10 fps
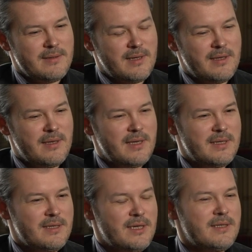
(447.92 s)
I think
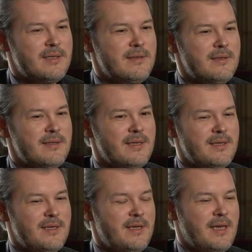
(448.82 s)
it's just the
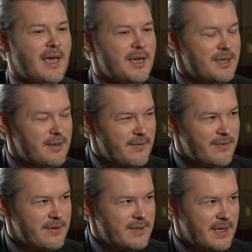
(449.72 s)
dedication of
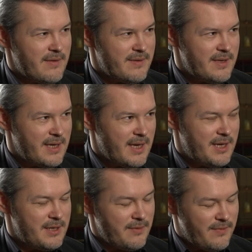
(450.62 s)
yourself,
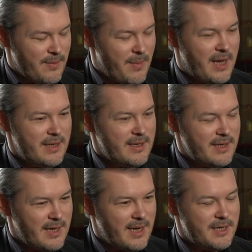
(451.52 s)
dedication of your mind,
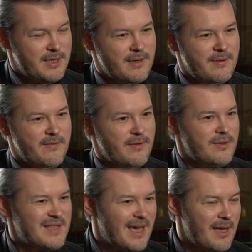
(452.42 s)
dedication of your
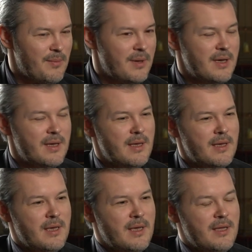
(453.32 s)
time
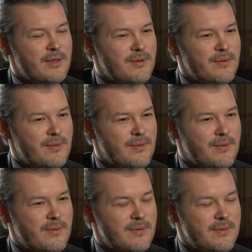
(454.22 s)

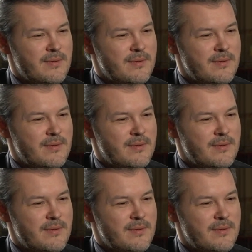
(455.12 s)
to